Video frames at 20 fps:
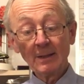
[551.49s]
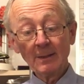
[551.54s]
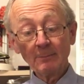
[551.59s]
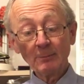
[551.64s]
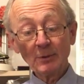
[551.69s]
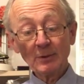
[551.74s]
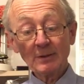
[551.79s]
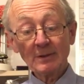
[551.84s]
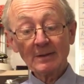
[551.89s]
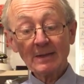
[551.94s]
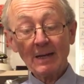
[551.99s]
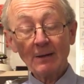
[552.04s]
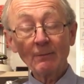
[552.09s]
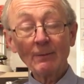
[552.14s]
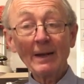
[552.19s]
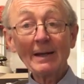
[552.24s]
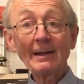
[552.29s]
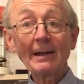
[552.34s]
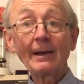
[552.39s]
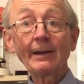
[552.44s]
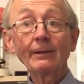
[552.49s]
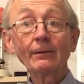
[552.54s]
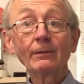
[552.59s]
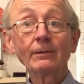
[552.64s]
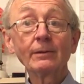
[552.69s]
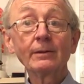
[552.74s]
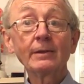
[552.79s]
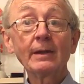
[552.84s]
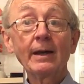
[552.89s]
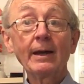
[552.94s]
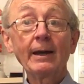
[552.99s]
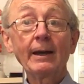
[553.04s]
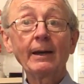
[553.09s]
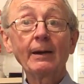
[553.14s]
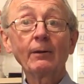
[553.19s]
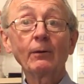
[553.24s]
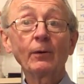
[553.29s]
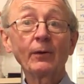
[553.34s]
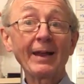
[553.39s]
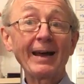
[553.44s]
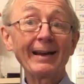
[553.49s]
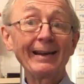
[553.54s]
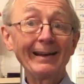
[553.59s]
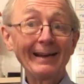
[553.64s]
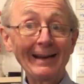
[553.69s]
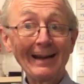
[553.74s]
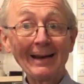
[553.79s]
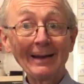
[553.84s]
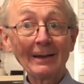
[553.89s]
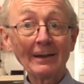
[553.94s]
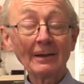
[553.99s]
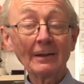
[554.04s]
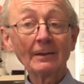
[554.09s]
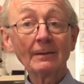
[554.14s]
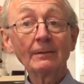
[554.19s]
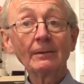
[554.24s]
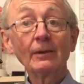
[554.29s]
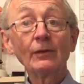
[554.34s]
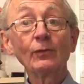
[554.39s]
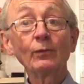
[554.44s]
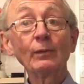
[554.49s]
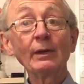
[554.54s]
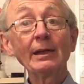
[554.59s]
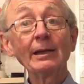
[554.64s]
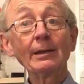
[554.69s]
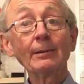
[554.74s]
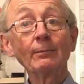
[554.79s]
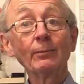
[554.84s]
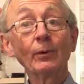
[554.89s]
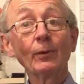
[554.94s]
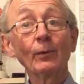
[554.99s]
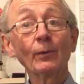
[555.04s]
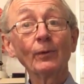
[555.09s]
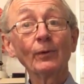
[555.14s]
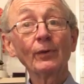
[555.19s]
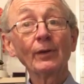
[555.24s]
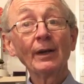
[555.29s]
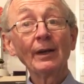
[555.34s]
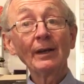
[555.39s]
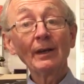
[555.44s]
but that red line under there, or that line, is really important.